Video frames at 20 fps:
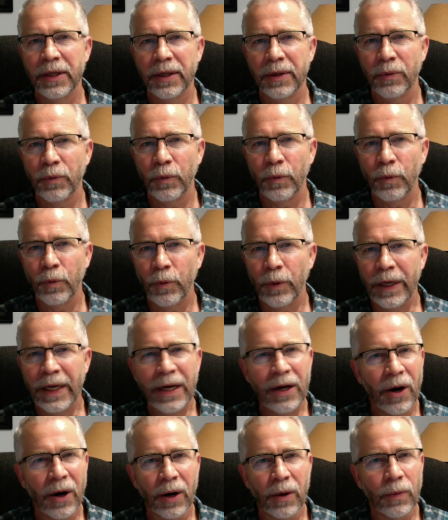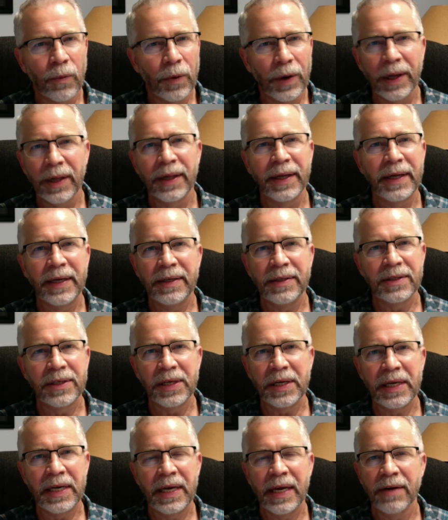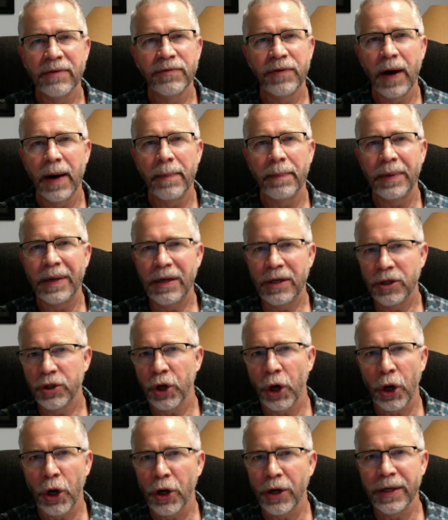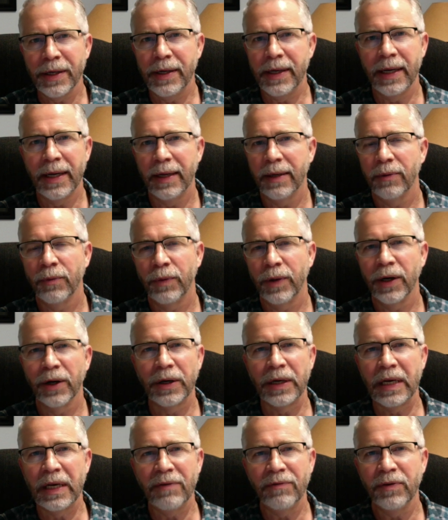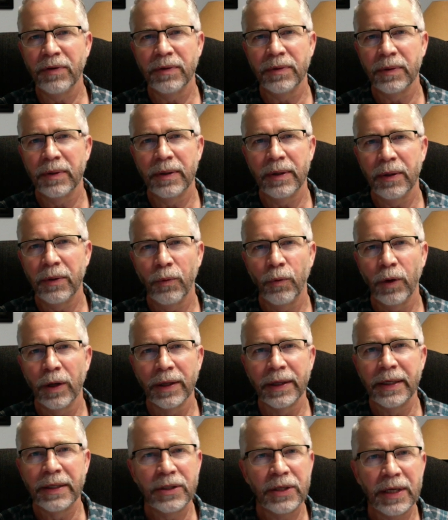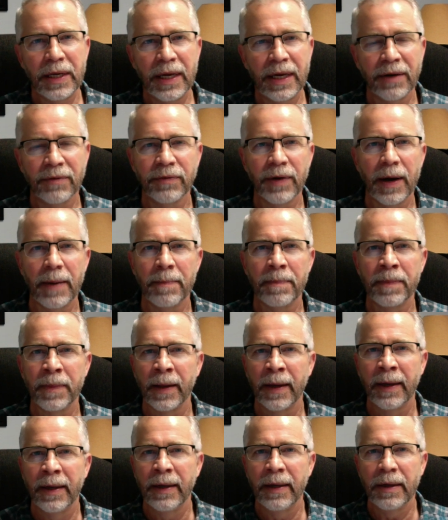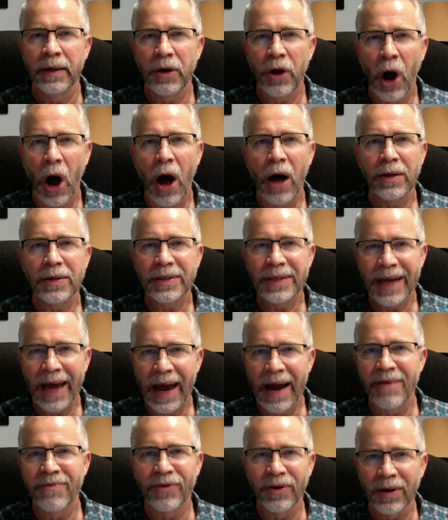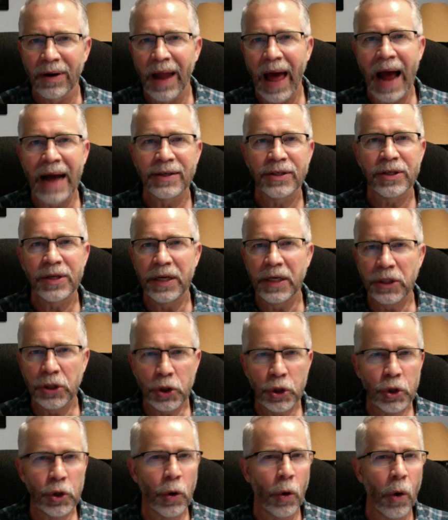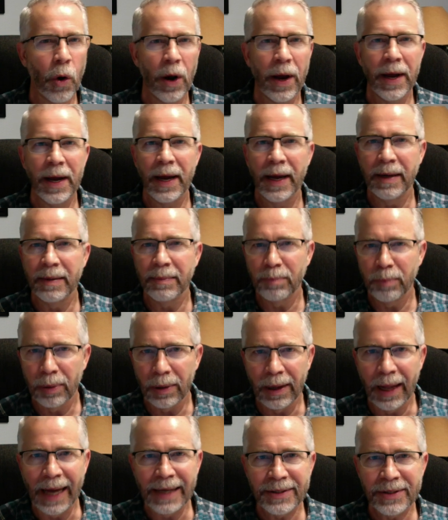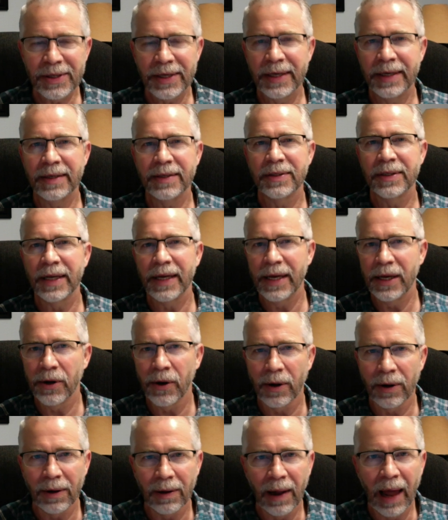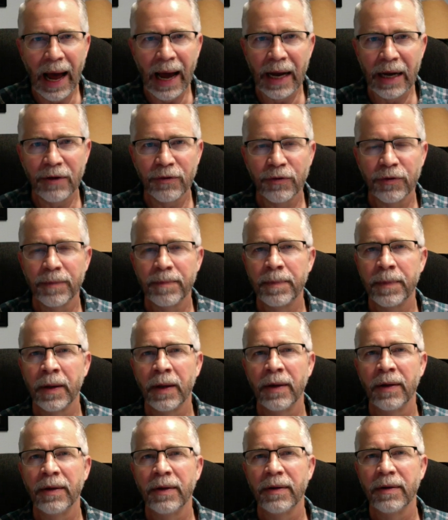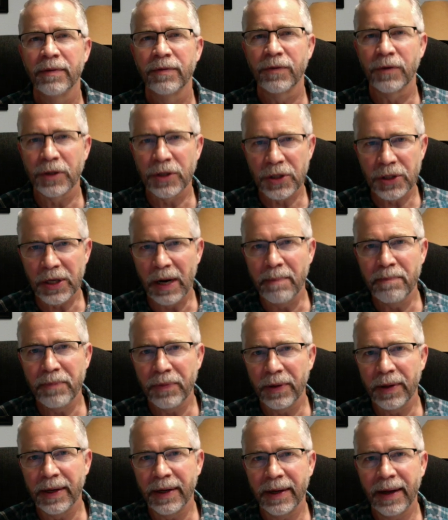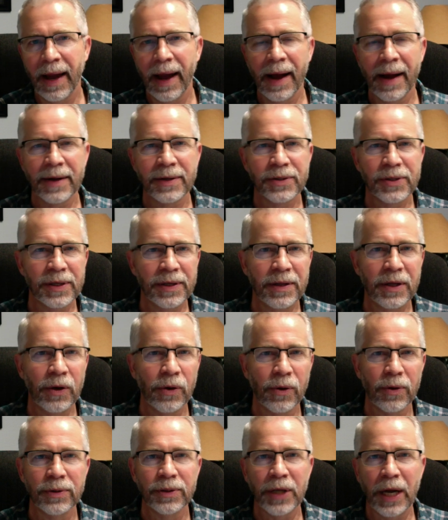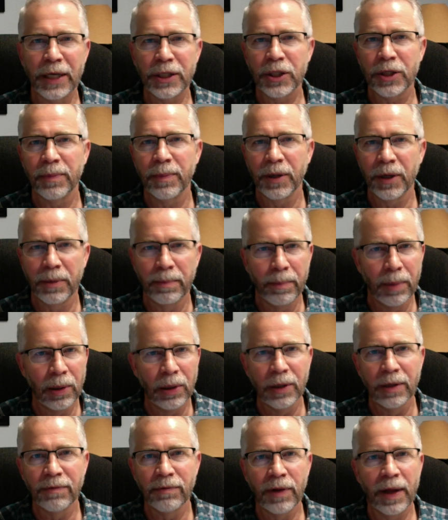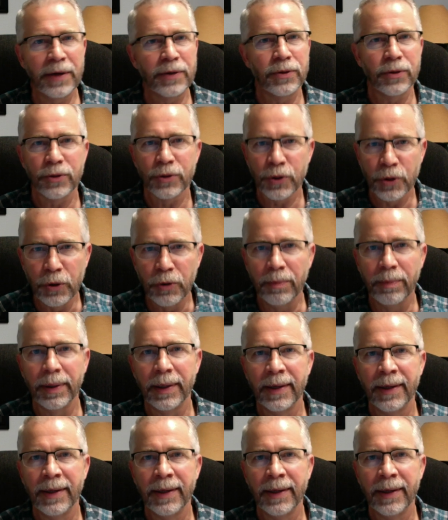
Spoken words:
we are willing to give up eternity. We are willing to give up God's everlasting joy and blessings in our life for something, as in the Old Testament, a bowl of lentil soup.